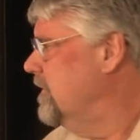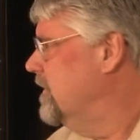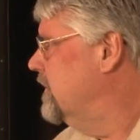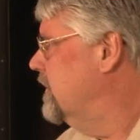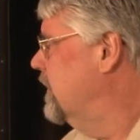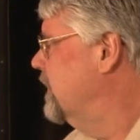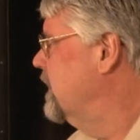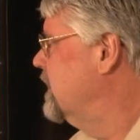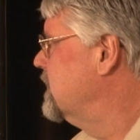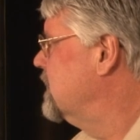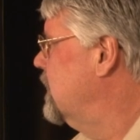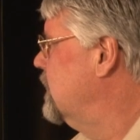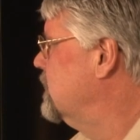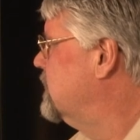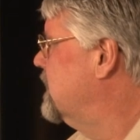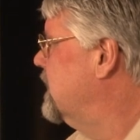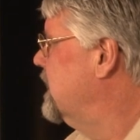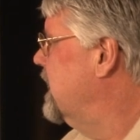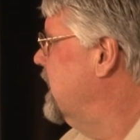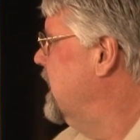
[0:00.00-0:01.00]
So this
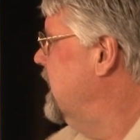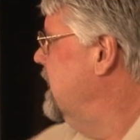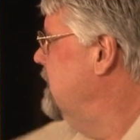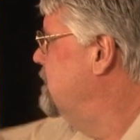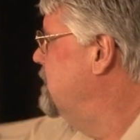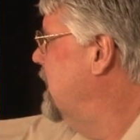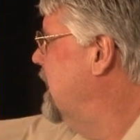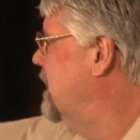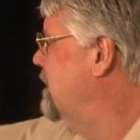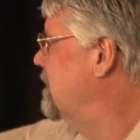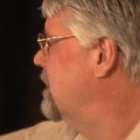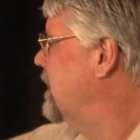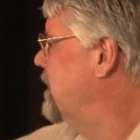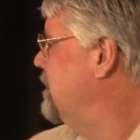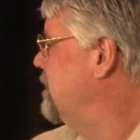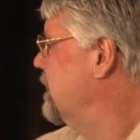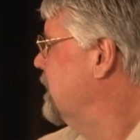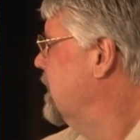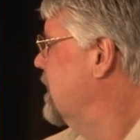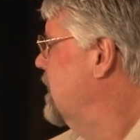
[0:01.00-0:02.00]
goes to the heat pump
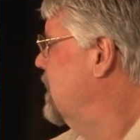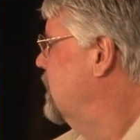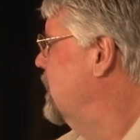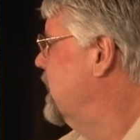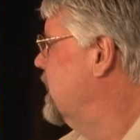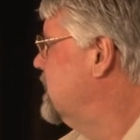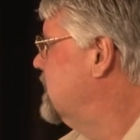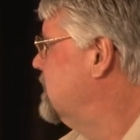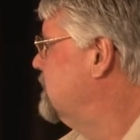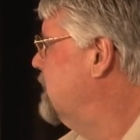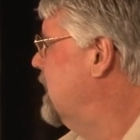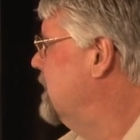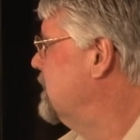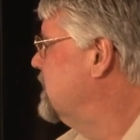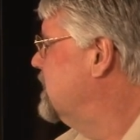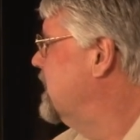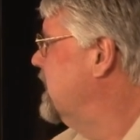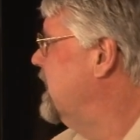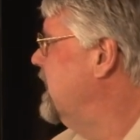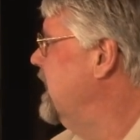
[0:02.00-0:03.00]
which
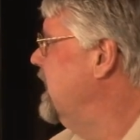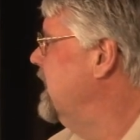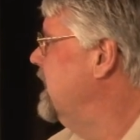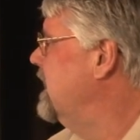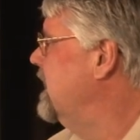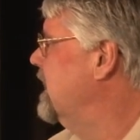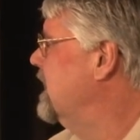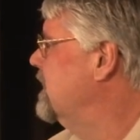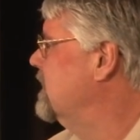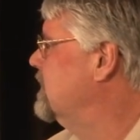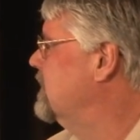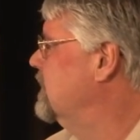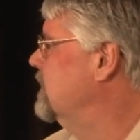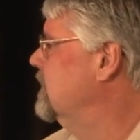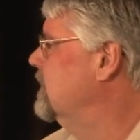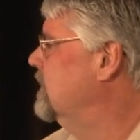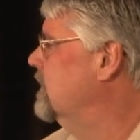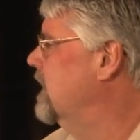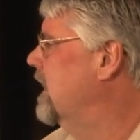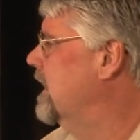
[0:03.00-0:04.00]
pumps the heat
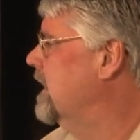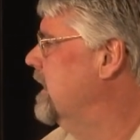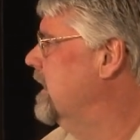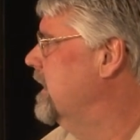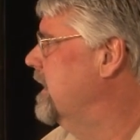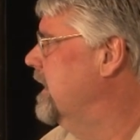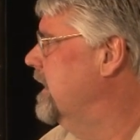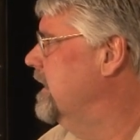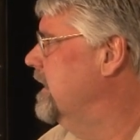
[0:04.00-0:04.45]
into uh,